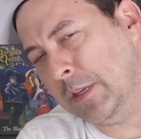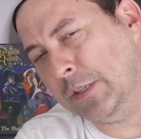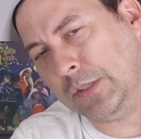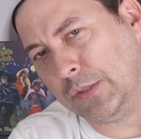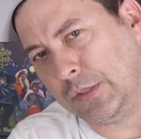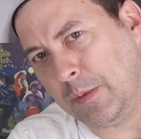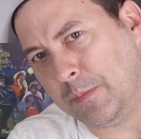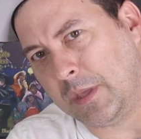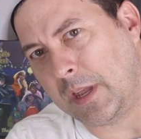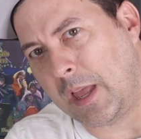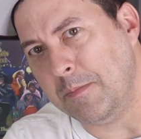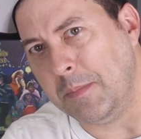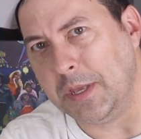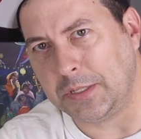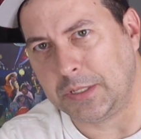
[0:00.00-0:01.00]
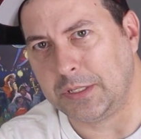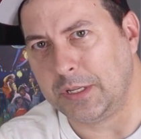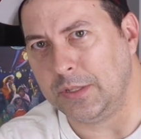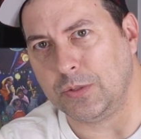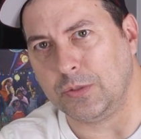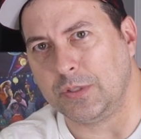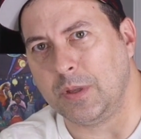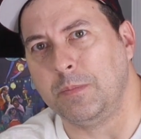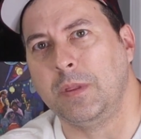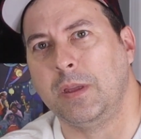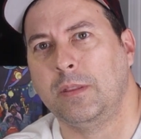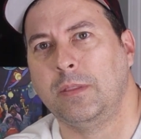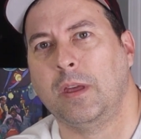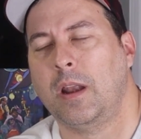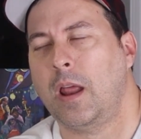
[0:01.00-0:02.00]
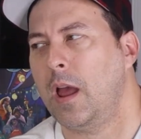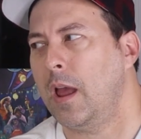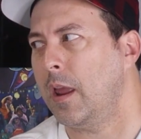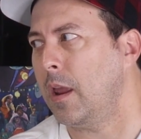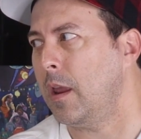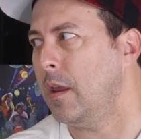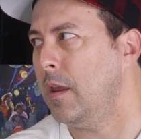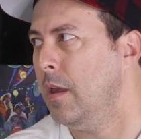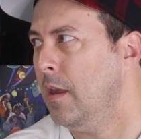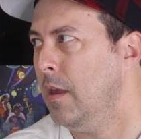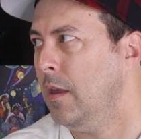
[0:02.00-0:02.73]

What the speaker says: Is there something I missed? Is there something that I